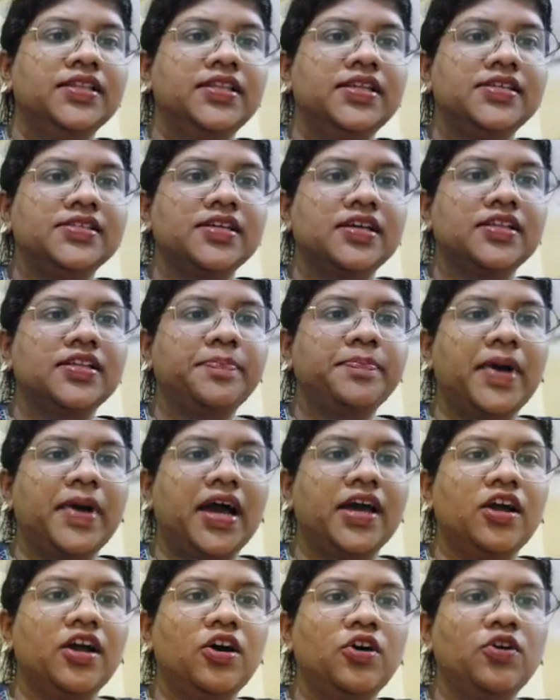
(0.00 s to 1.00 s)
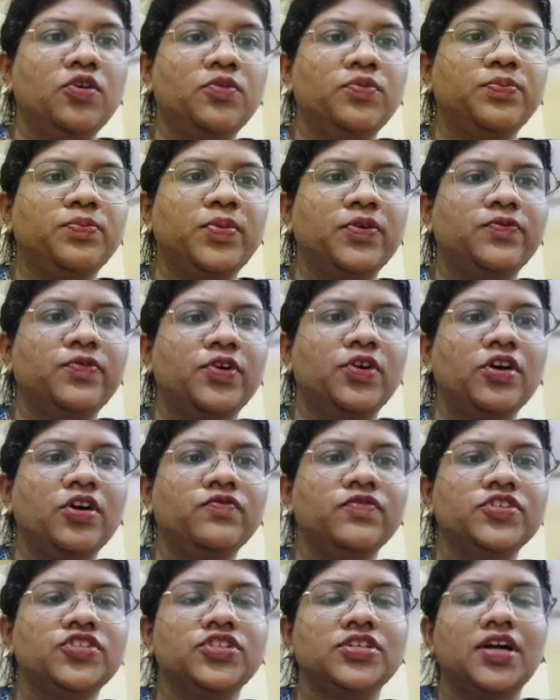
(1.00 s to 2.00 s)
These are the
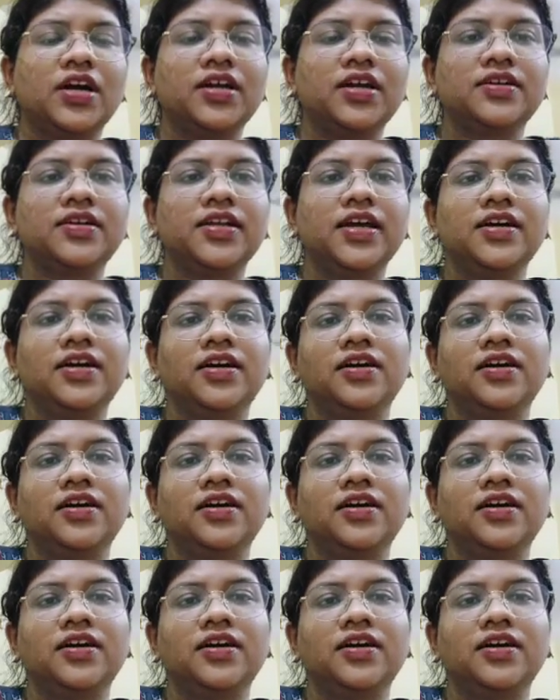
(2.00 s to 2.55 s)
paraepophoron, which are